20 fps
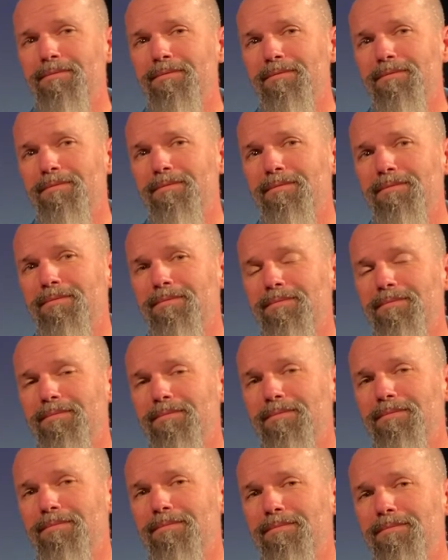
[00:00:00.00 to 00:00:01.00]

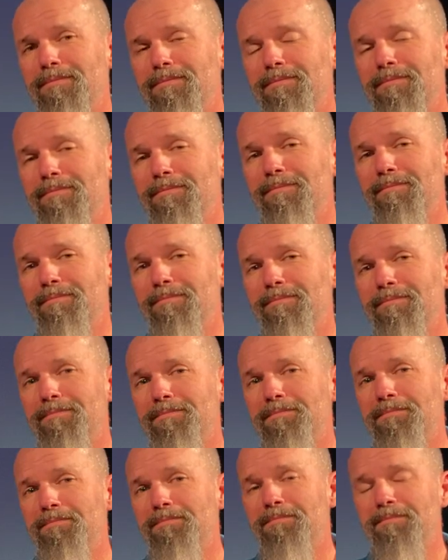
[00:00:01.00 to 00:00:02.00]

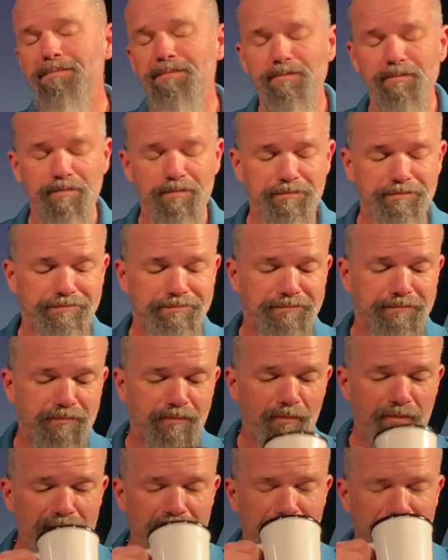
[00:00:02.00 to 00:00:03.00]

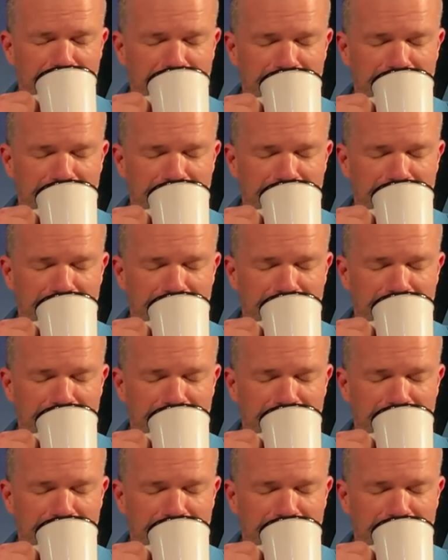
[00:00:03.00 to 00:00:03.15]
(not speaking)